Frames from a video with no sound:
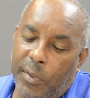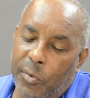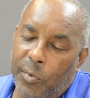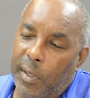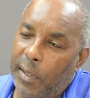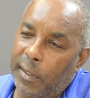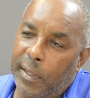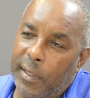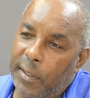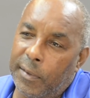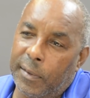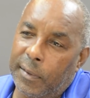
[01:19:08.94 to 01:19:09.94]
you cannot
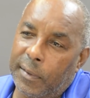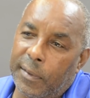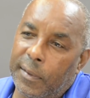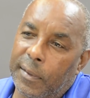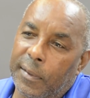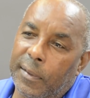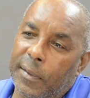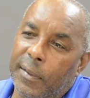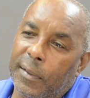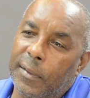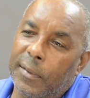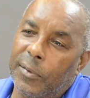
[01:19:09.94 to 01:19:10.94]
get a
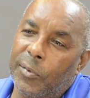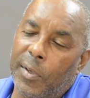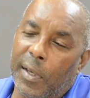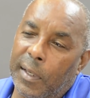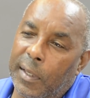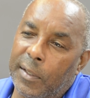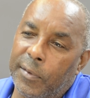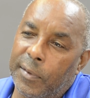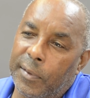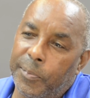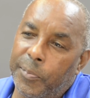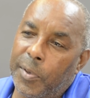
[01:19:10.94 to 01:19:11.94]
you can't get
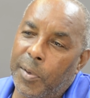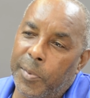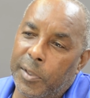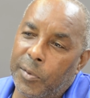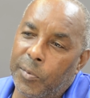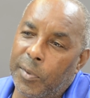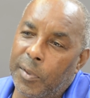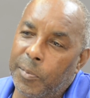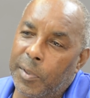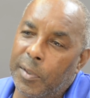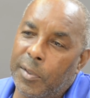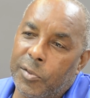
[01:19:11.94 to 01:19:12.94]
a, a permit to work
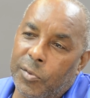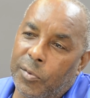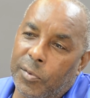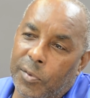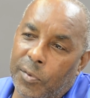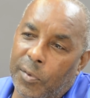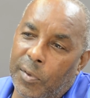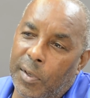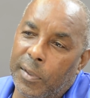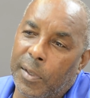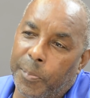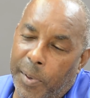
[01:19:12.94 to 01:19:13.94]
because you you're
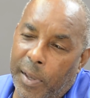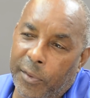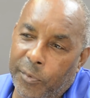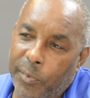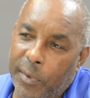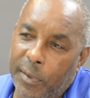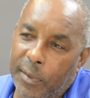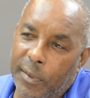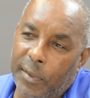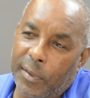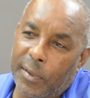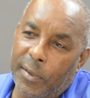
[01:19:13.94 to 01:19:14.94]
on the pathway.
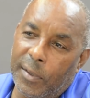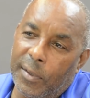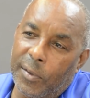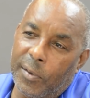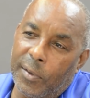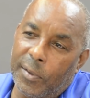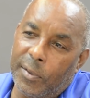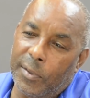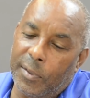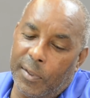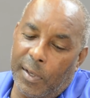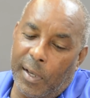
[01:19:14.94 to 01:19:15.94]

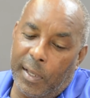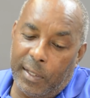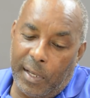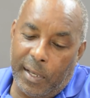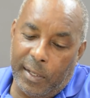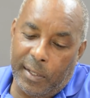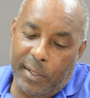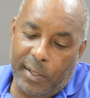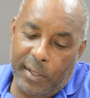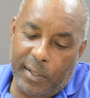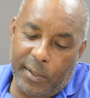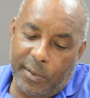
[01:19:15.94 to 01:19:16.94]
And and
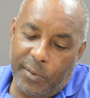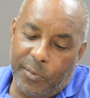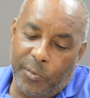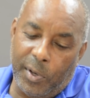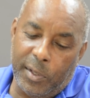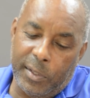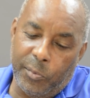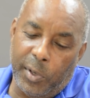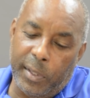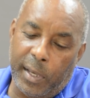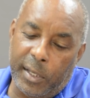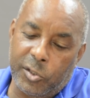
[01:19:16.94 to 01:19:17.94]
why the
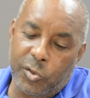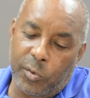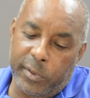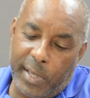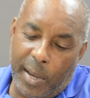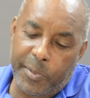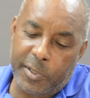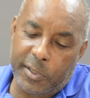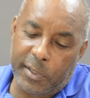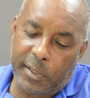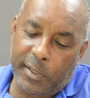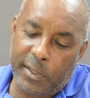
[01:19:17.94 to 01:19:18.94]
way that is so
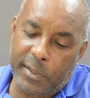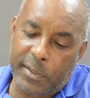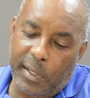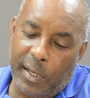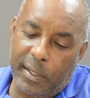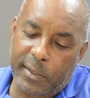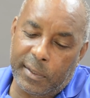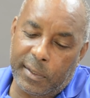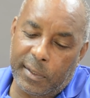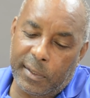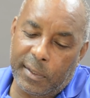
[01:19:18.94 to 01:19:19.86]
damaging is that